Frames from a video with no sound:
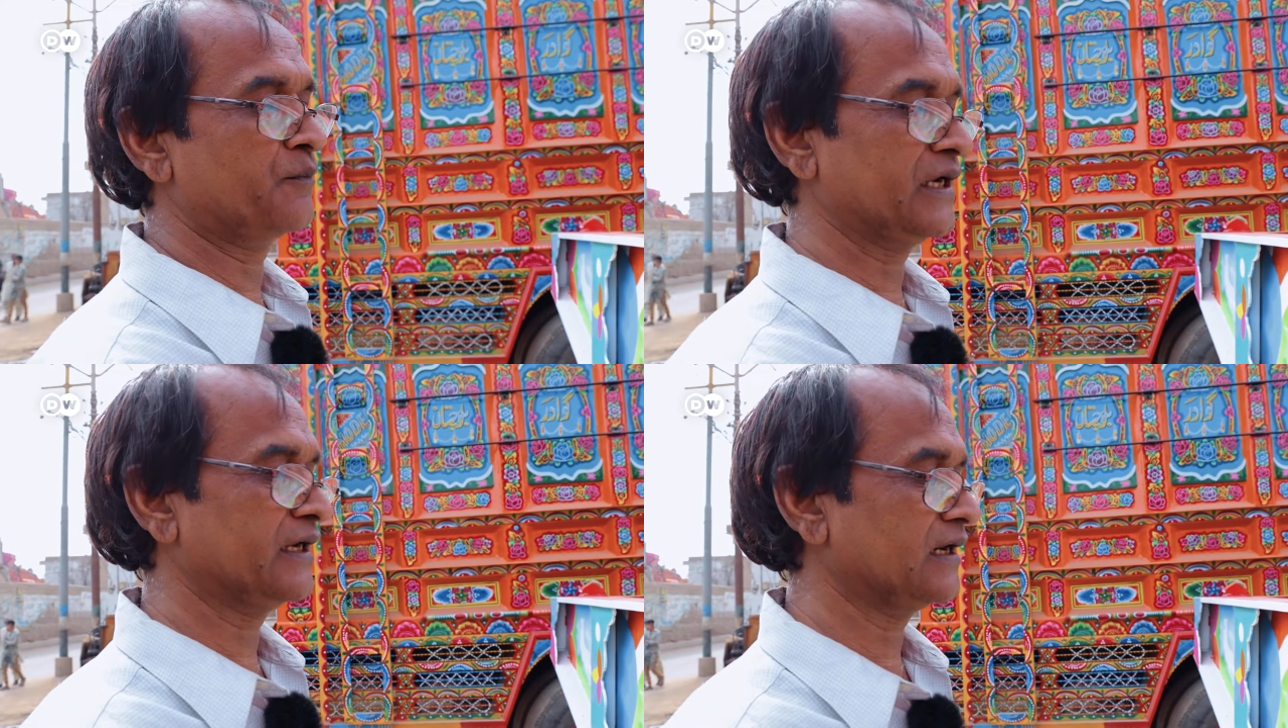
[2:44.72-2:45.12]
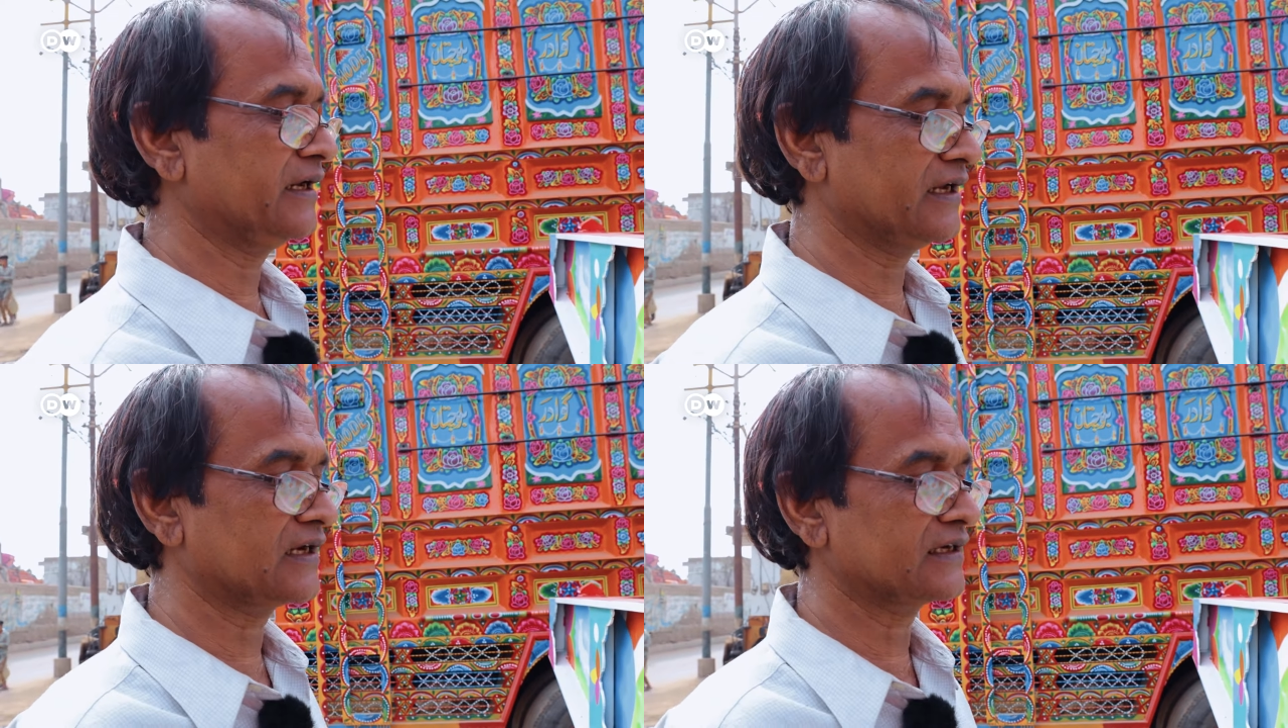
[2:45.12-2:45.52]
Along with
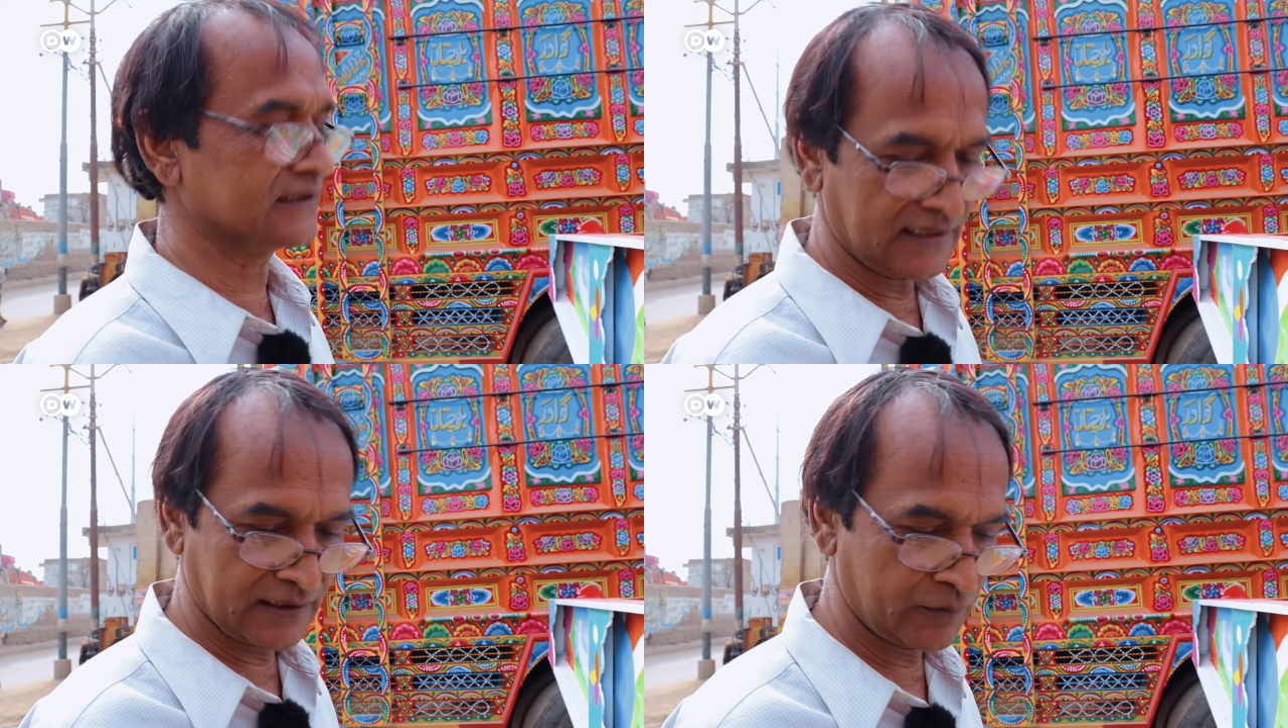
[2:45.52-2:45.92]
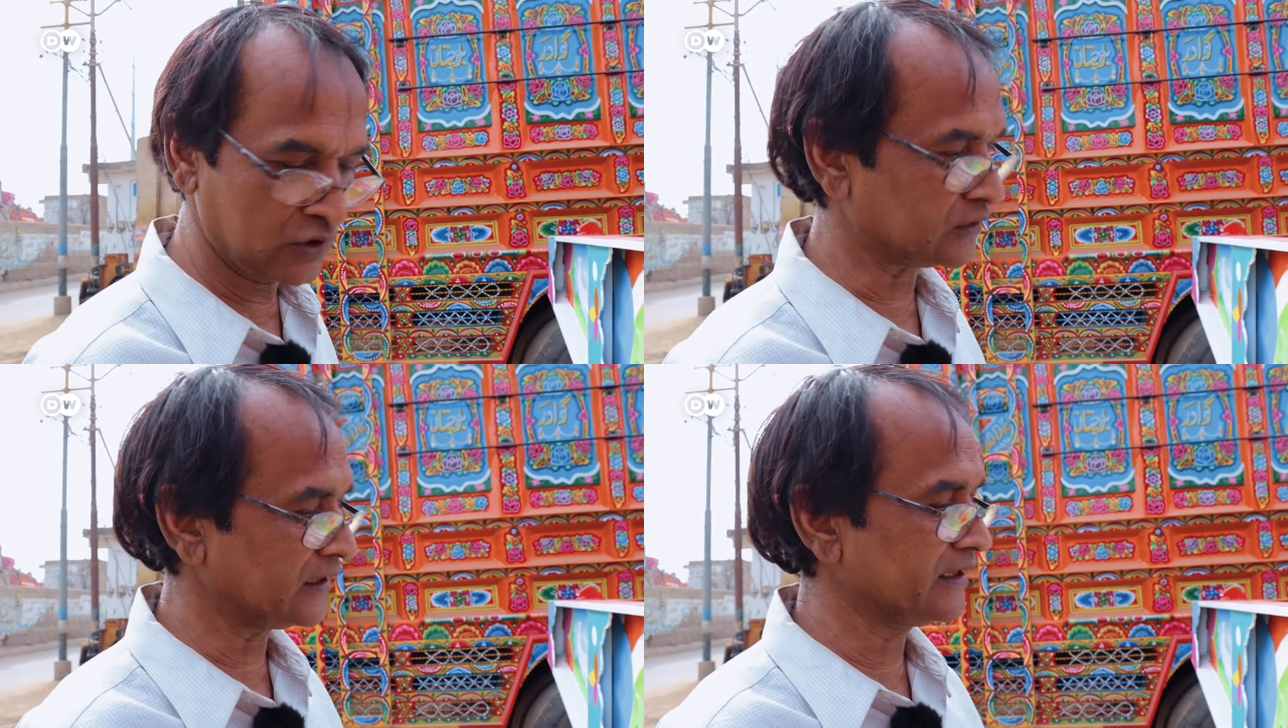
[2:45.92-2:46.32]
company
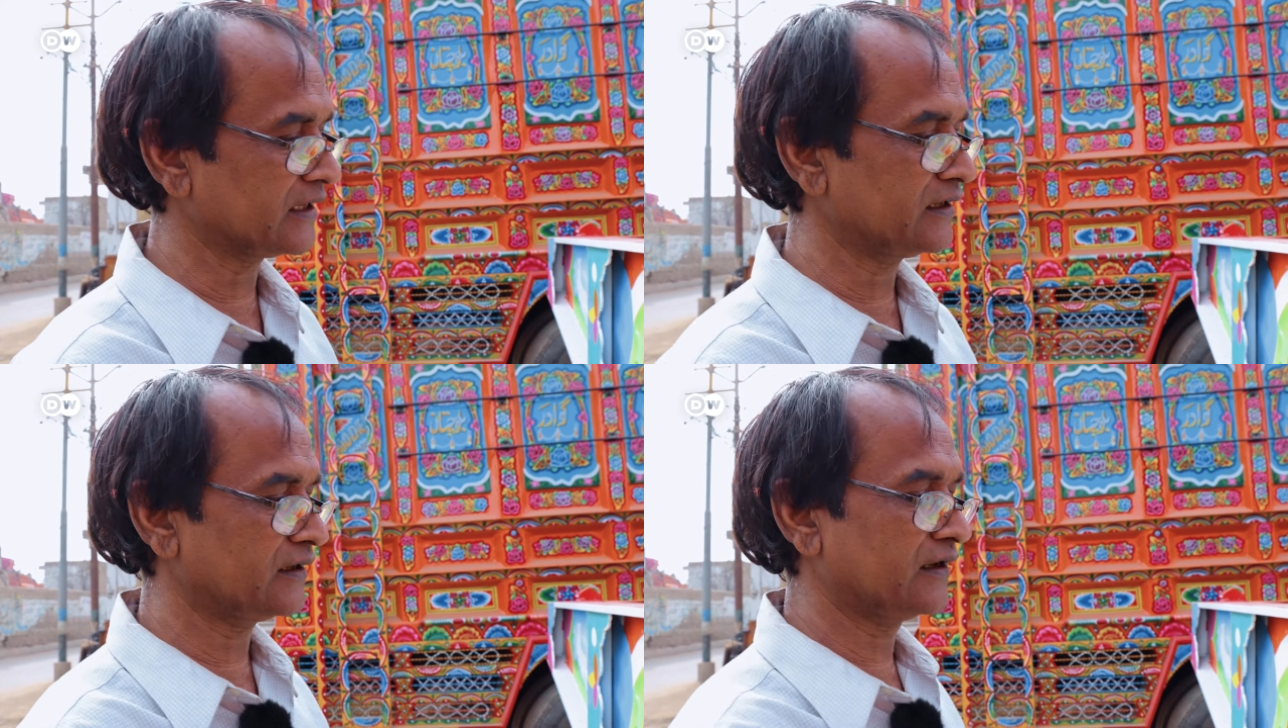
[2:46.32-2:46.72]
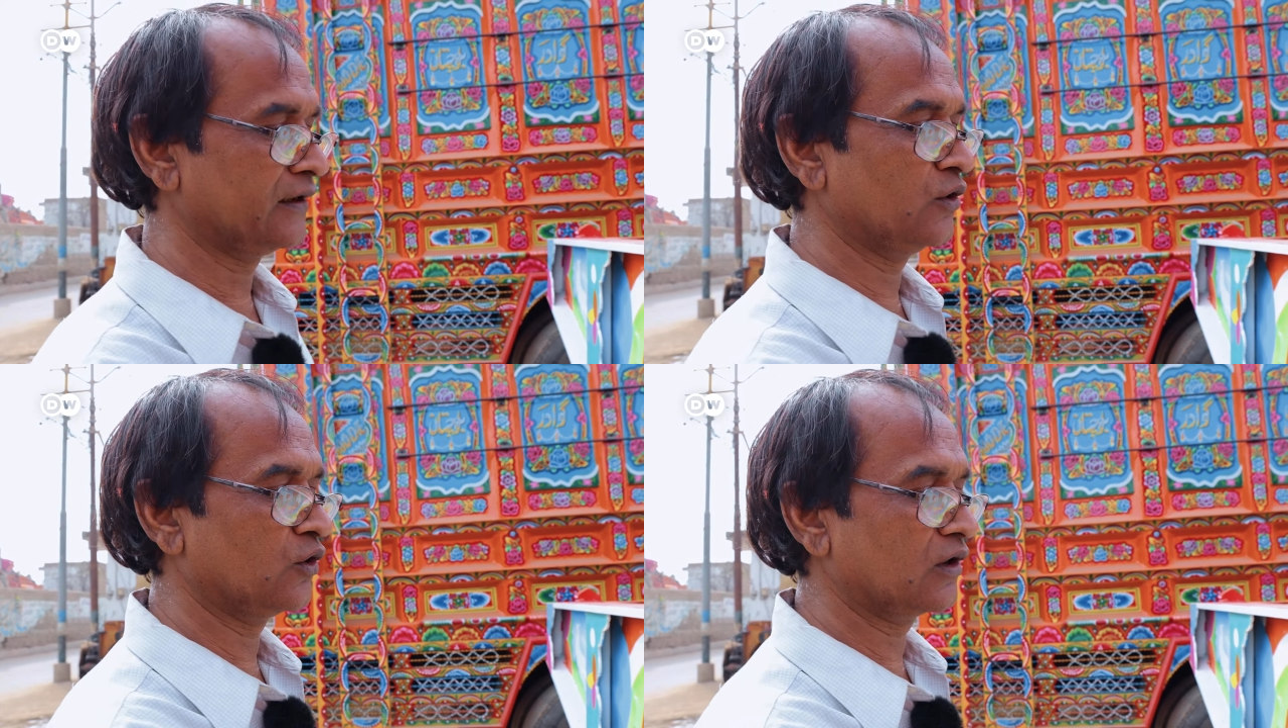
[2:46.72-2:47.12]
logos, drivers
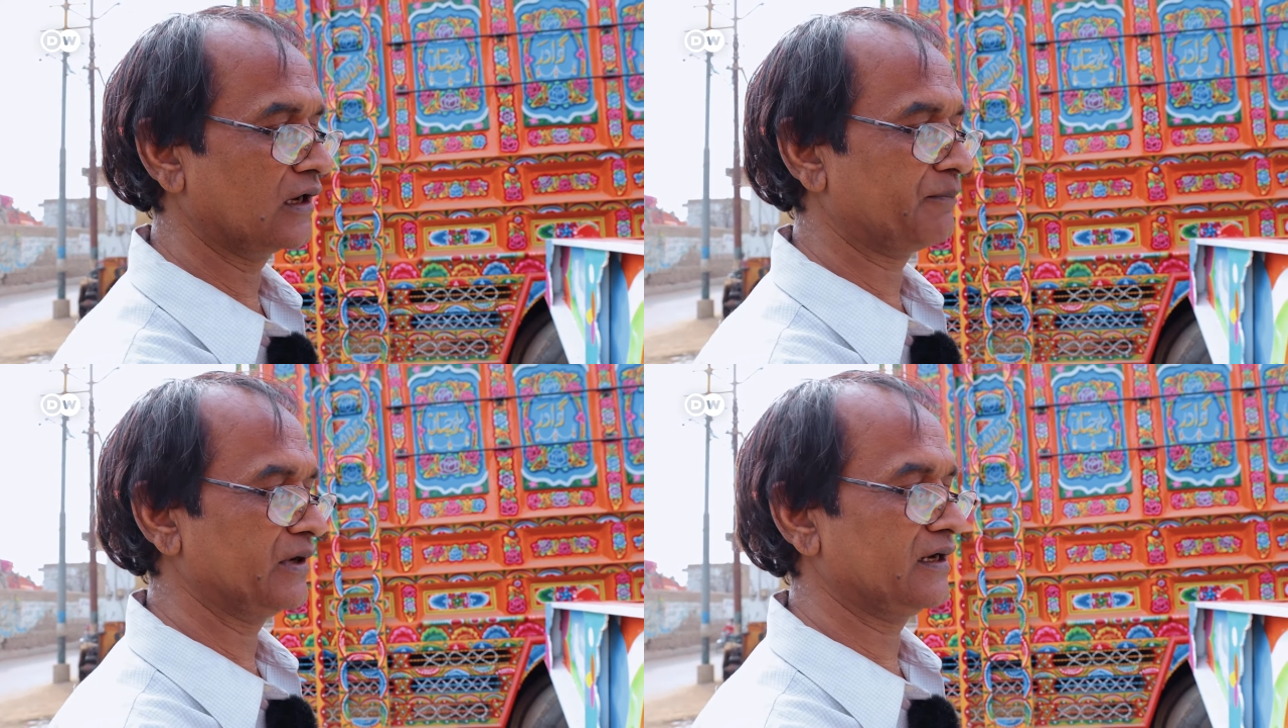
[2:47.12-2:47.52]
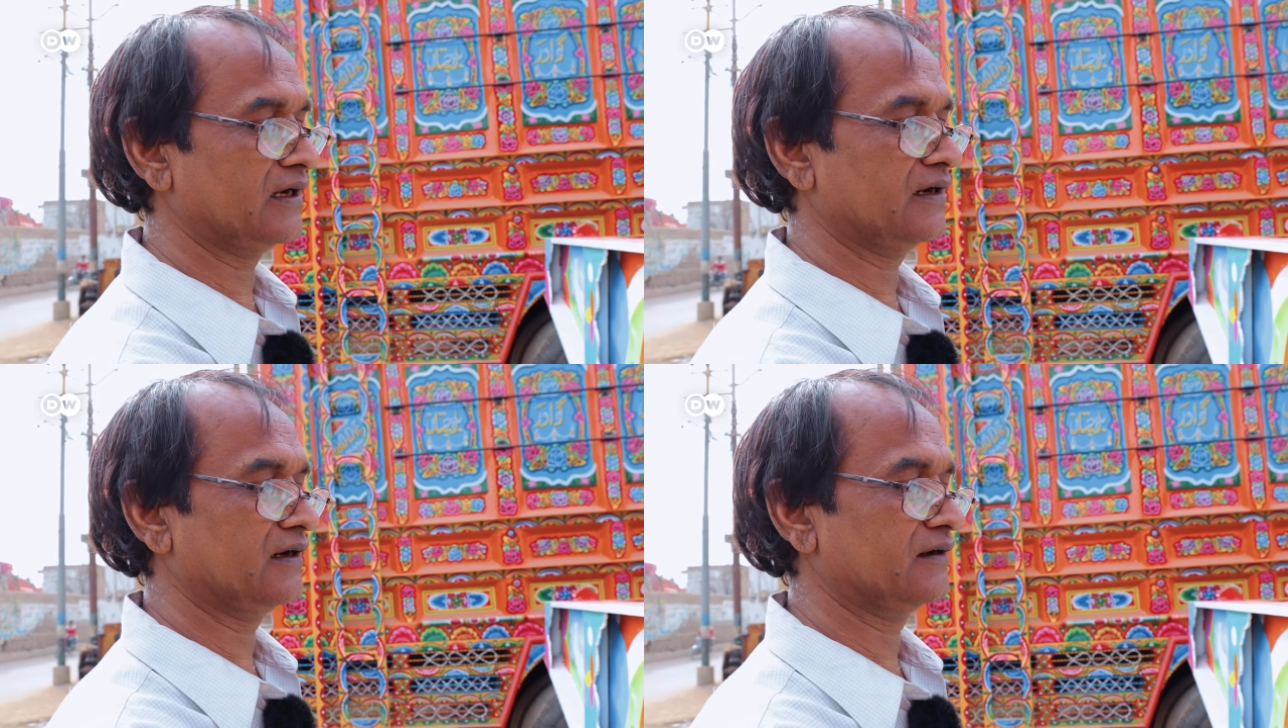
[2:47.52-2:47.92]
and their bosses
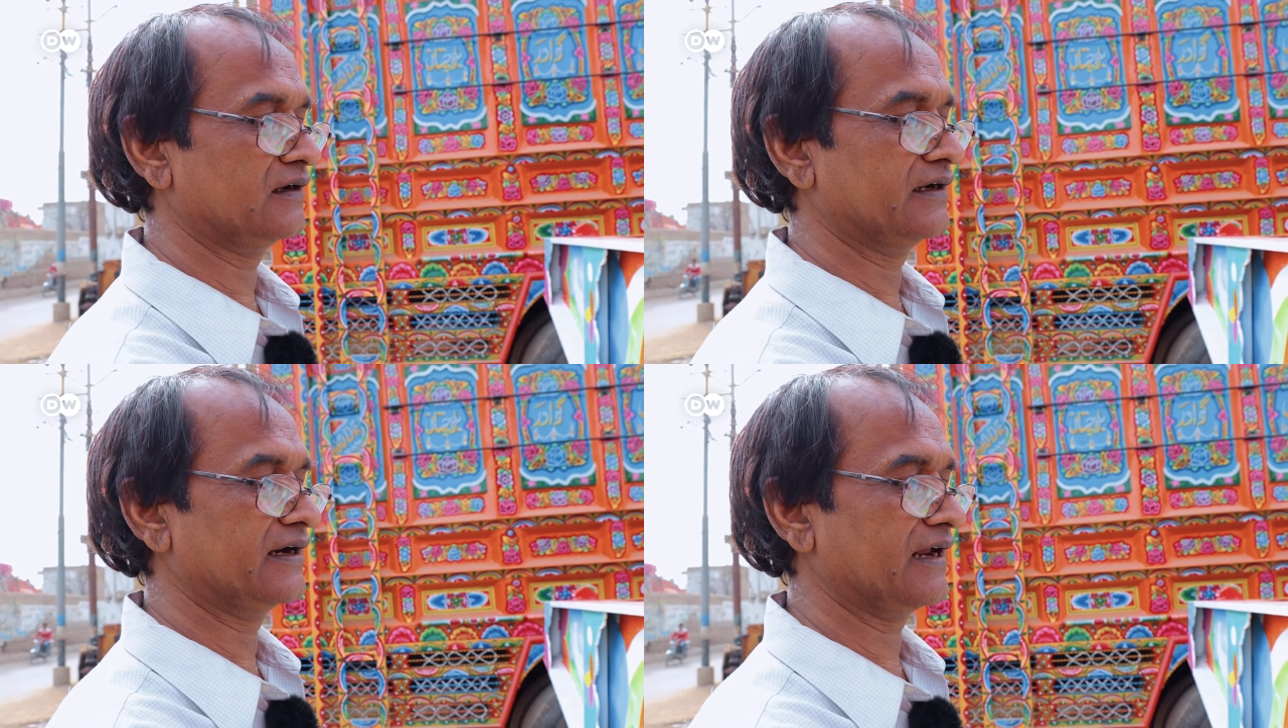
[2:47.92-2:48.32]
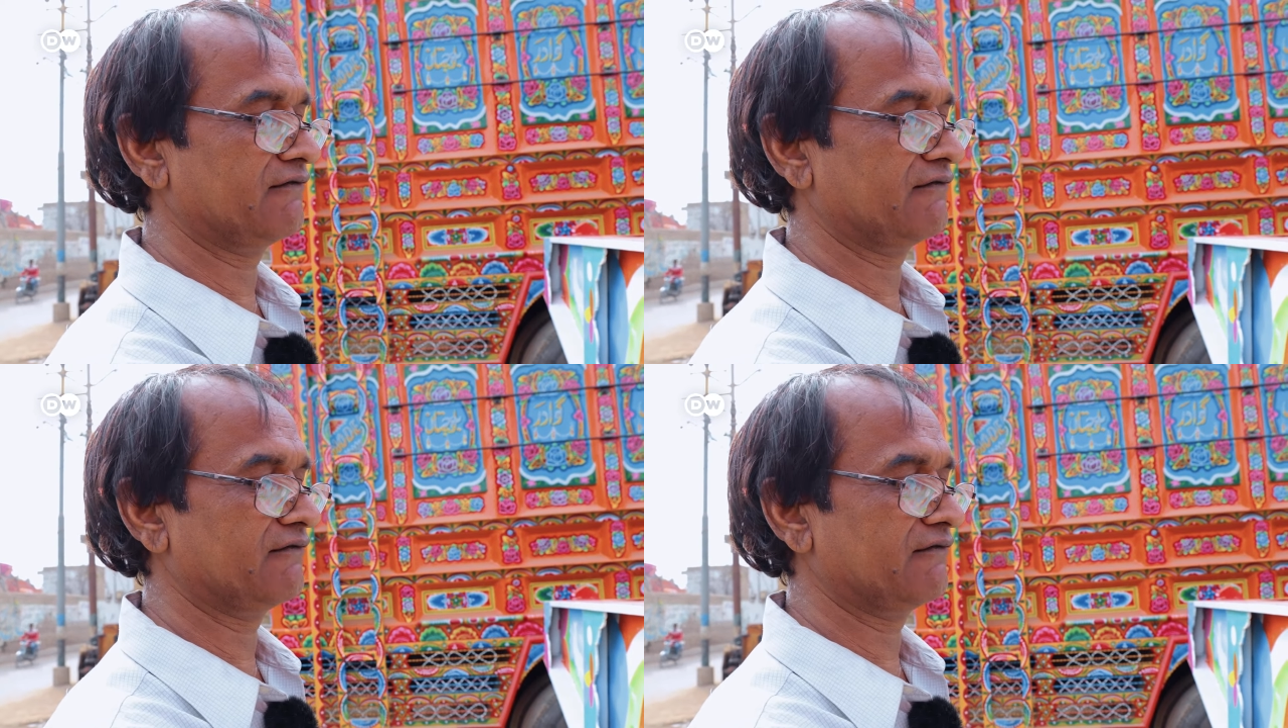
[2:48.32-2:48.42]
submit their design